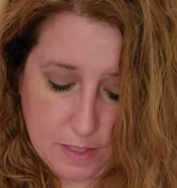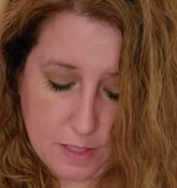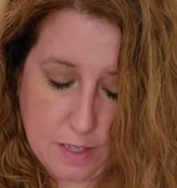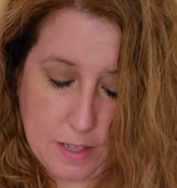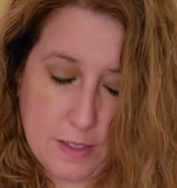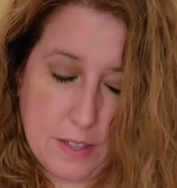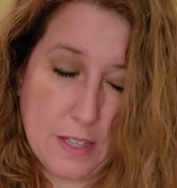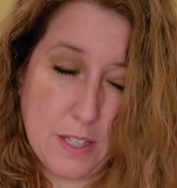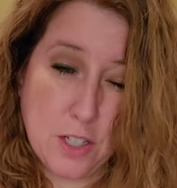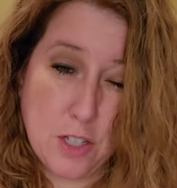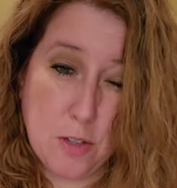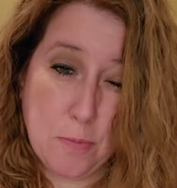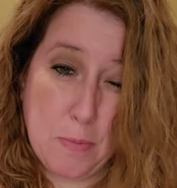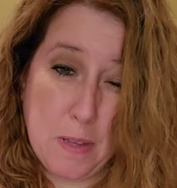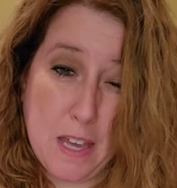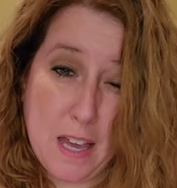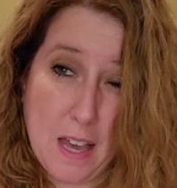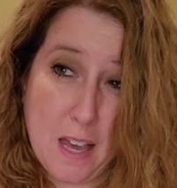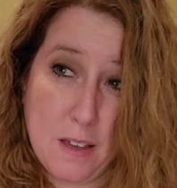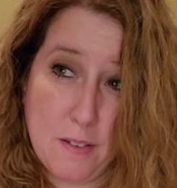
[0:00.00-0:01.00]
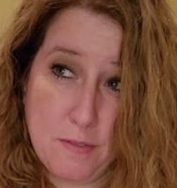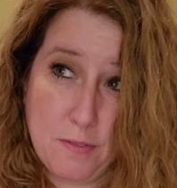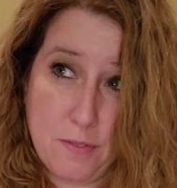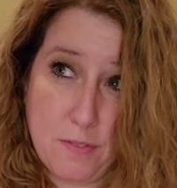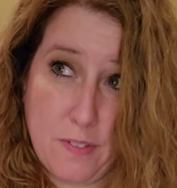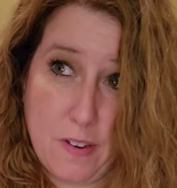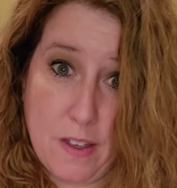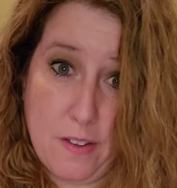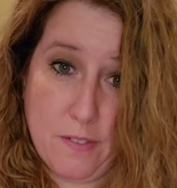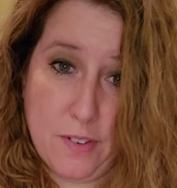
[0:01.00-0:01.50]
I think it should be I've
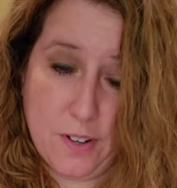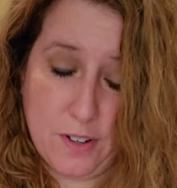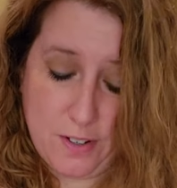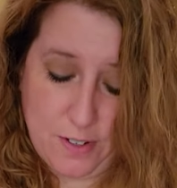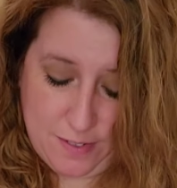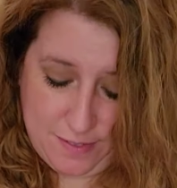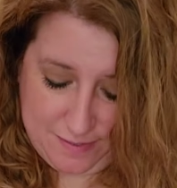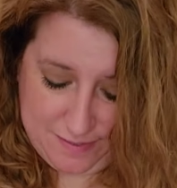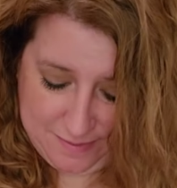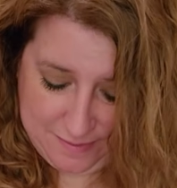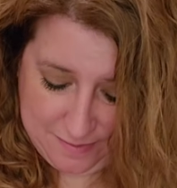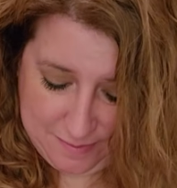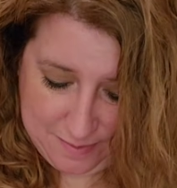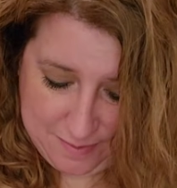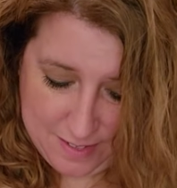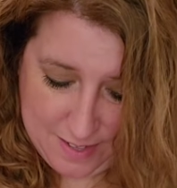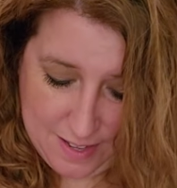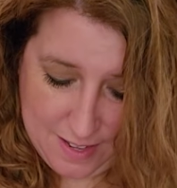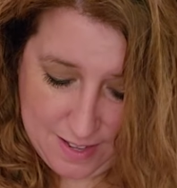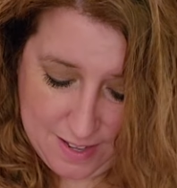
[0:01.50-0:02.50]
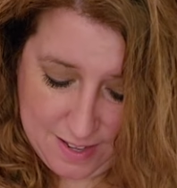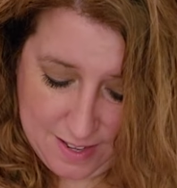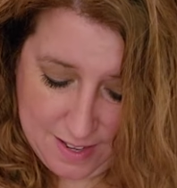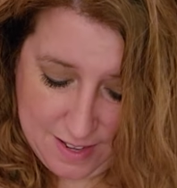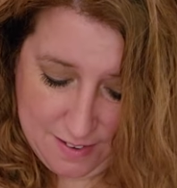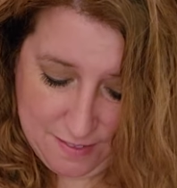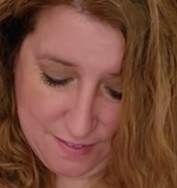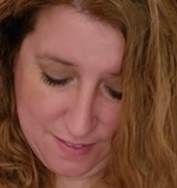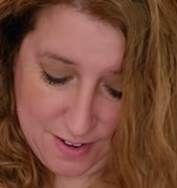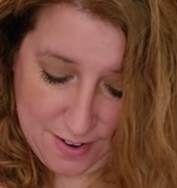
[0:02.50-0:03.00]
never.
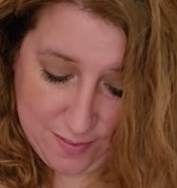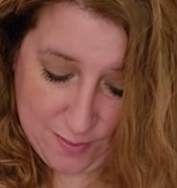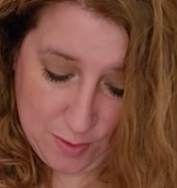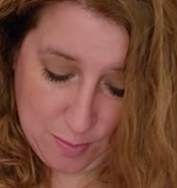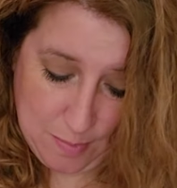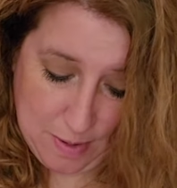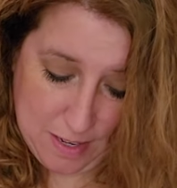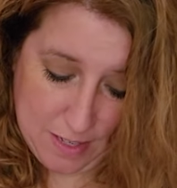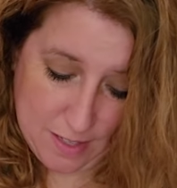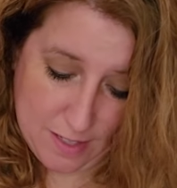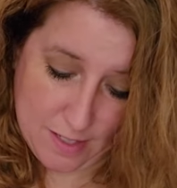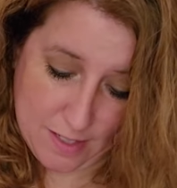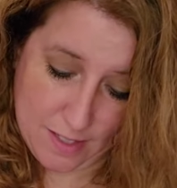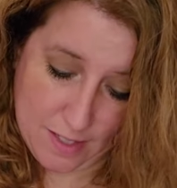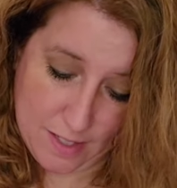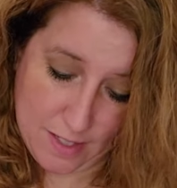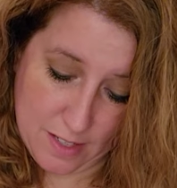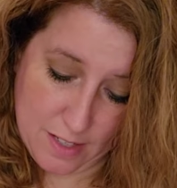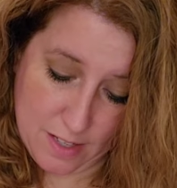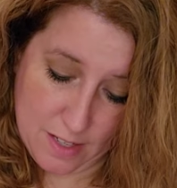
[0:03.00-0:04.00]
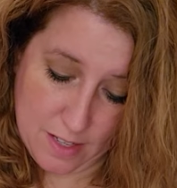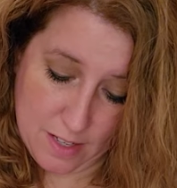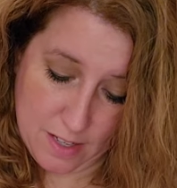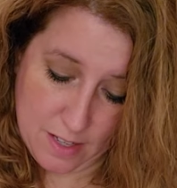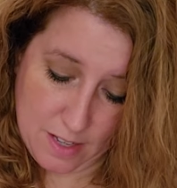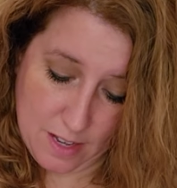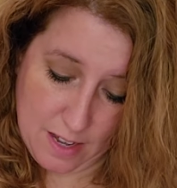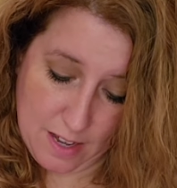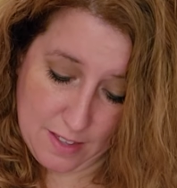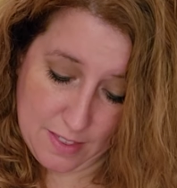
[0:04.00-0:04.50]
I've never met.
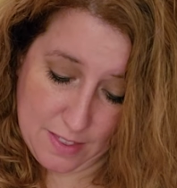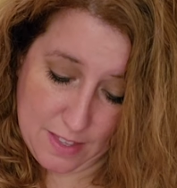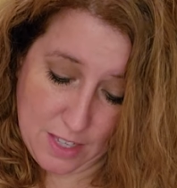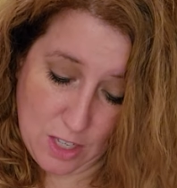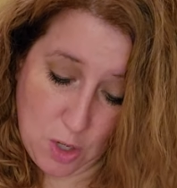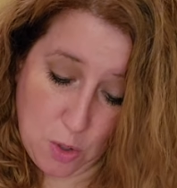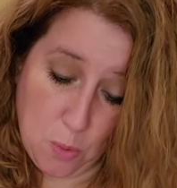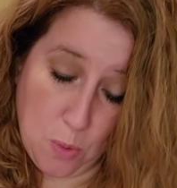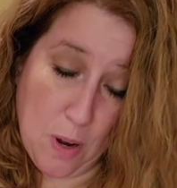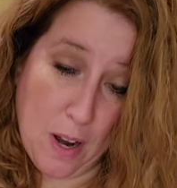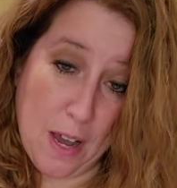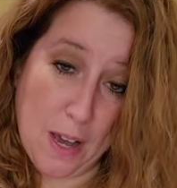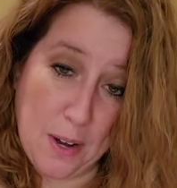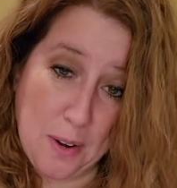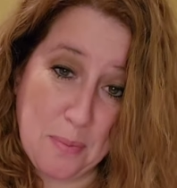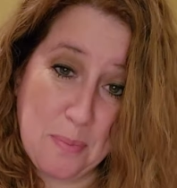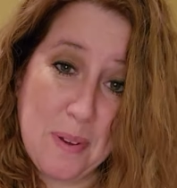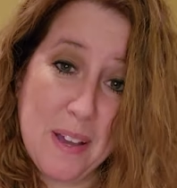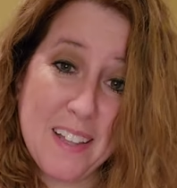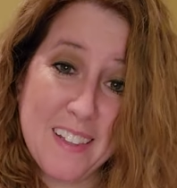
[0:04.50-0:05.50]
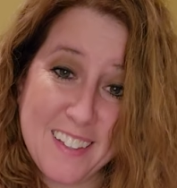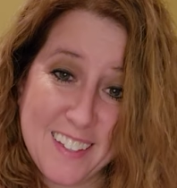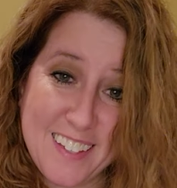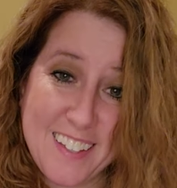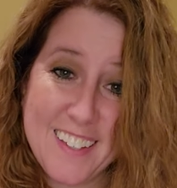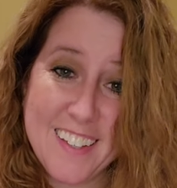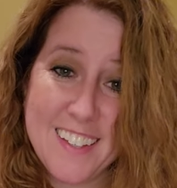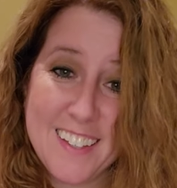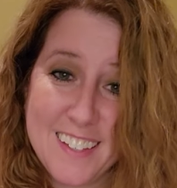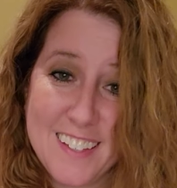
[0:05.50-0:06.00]
I think you were out of my
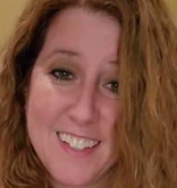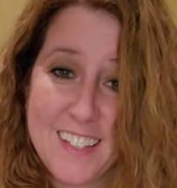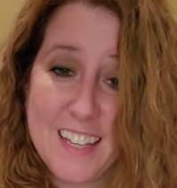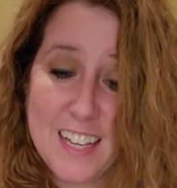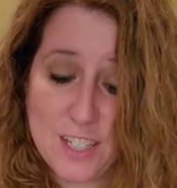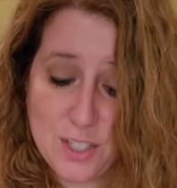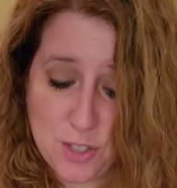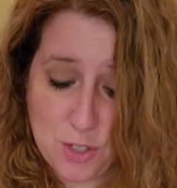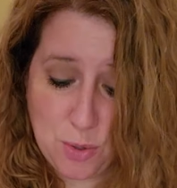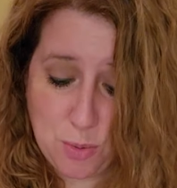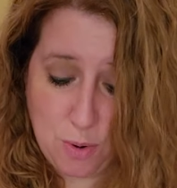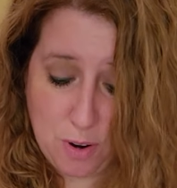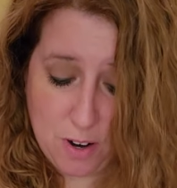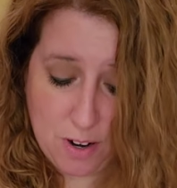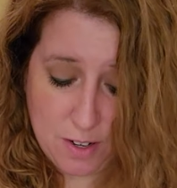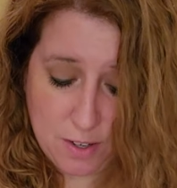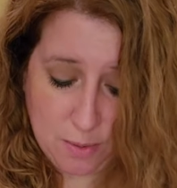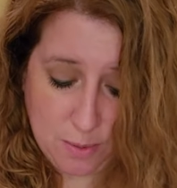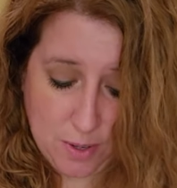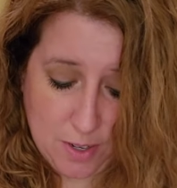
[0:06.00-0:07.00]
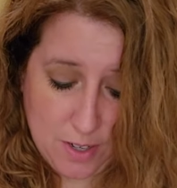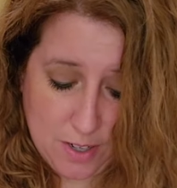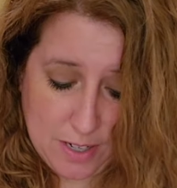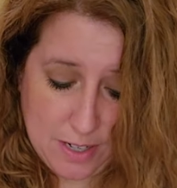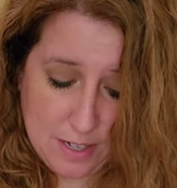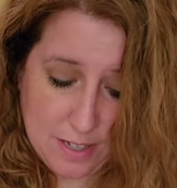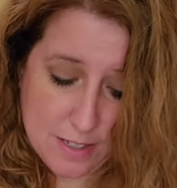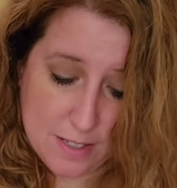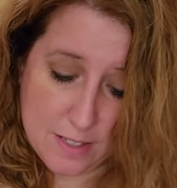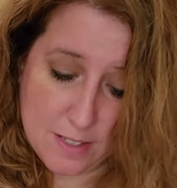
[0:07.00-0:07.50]
league. Yes, you are,
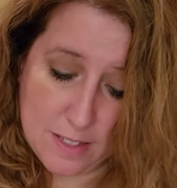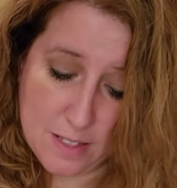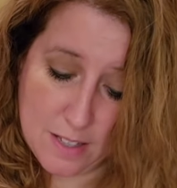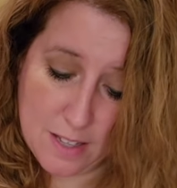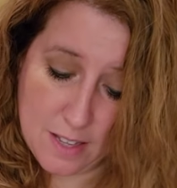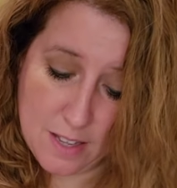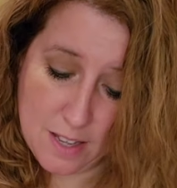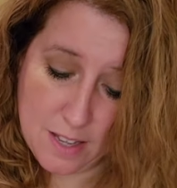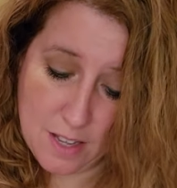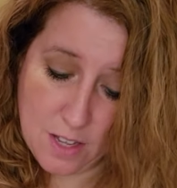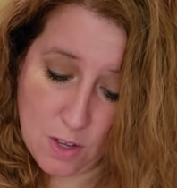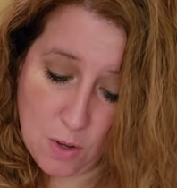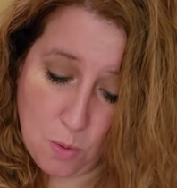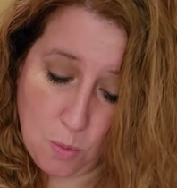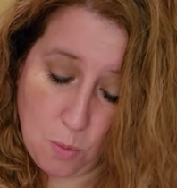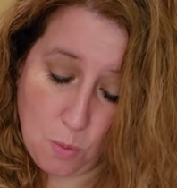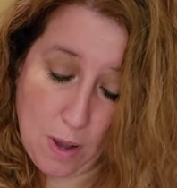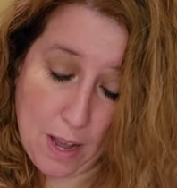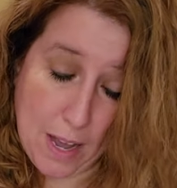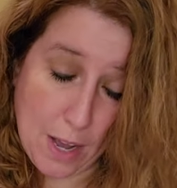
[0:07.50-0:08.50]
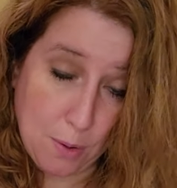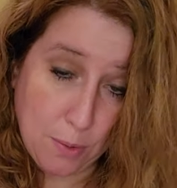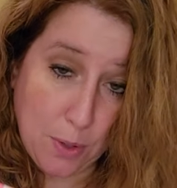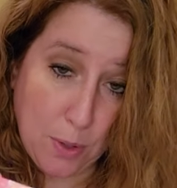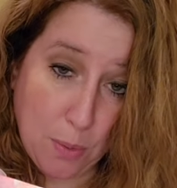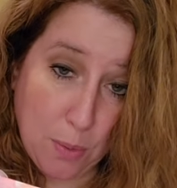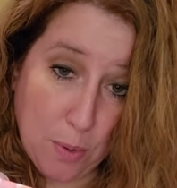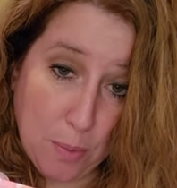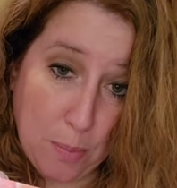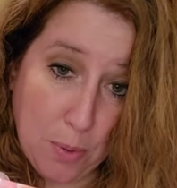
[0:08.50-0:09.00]
Aquarius. Wow,
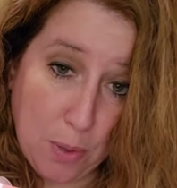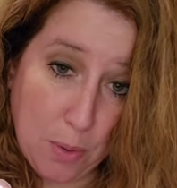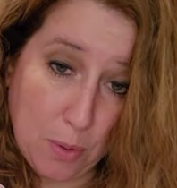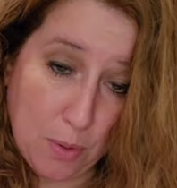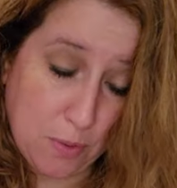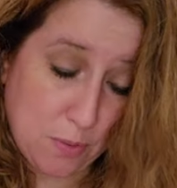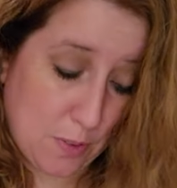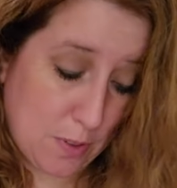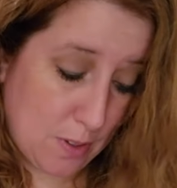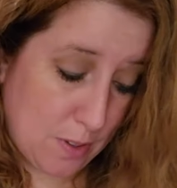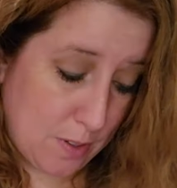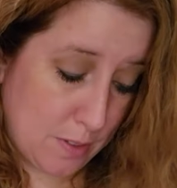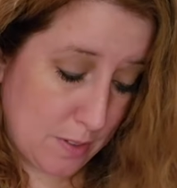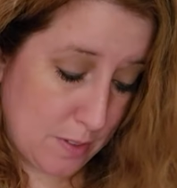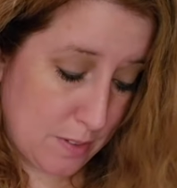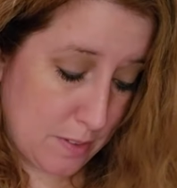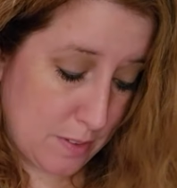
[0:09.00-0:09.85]
you are beautiful.